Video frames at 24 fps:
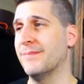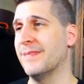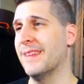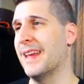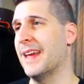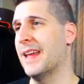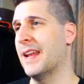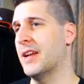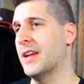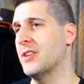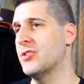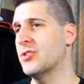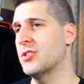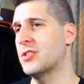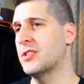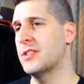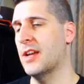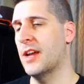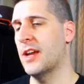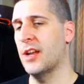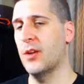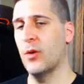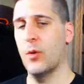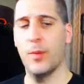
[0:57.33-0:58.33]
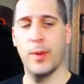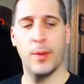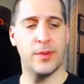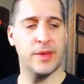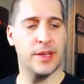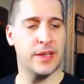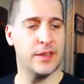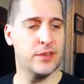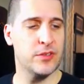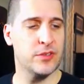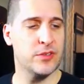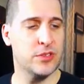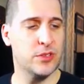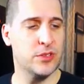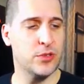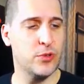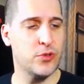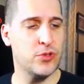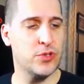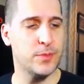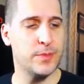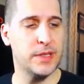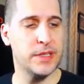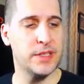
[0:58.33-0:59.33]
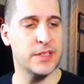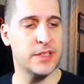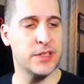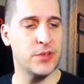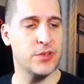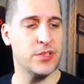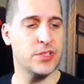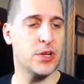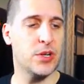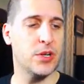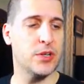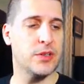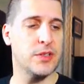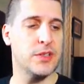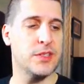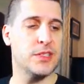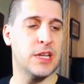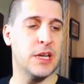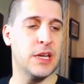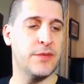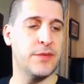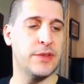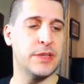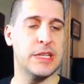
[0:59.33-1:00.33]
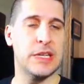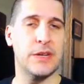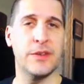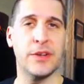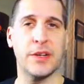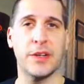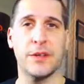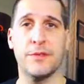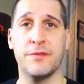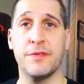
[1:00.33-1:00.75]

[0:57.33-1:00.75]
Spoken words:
And I don't want people to get disillusioned, because then you start this stuff and you're never going to